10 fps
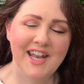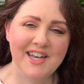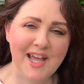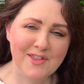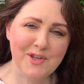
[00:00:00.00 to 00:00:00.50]

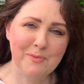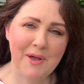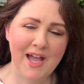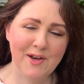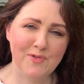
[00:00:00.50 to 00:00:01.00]
Another new
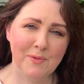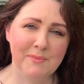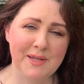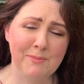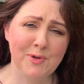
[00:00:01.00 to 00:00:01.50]
pattern
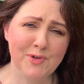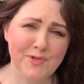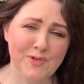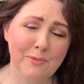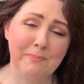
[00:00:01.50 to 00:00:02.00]
from the
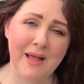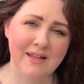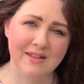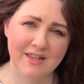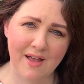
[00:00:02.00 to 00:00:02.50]
beautiful
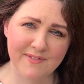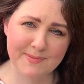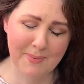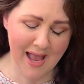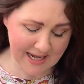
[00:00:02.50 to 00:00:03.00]
Bella
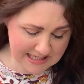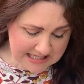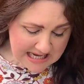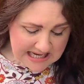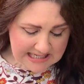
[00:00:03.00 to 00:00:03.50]
Loves
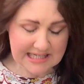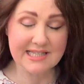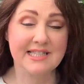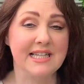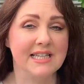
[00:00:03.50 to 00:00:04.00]
pattern
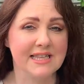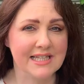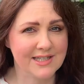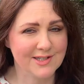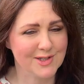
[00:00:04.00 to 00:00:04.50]
is the
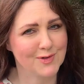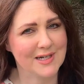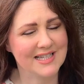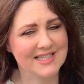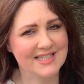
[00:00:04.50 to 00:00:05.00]
Linda
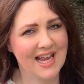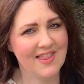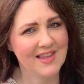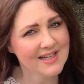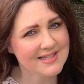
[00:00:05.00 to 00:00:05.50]
dress. Now,
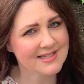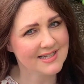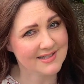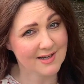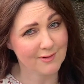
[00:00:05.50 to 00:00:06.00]
this
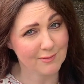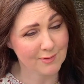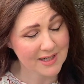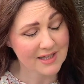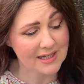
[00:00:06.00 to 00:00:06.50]
is a
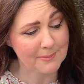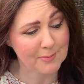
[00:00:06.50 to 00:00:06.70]
really